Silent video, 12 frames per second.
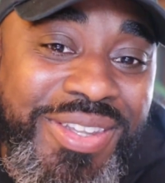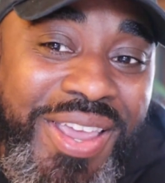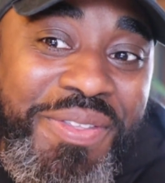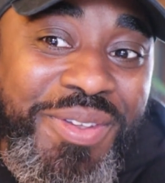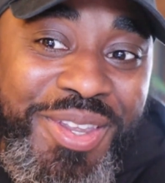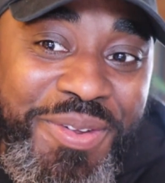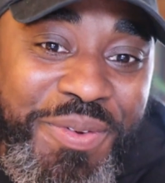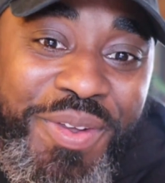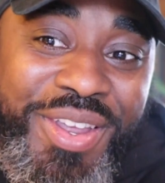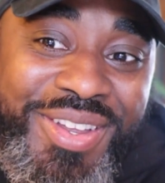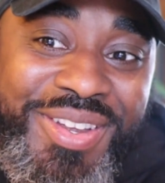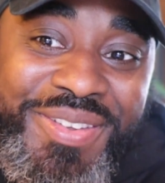deathly
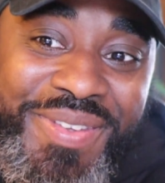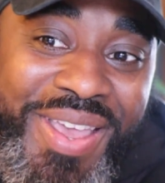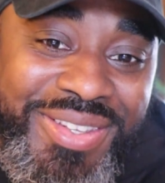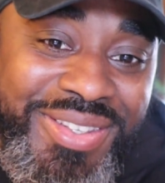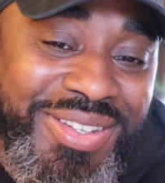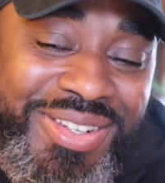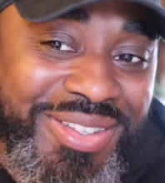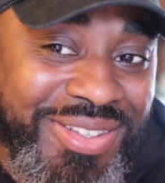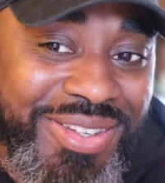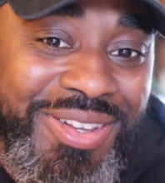afraid of asking this,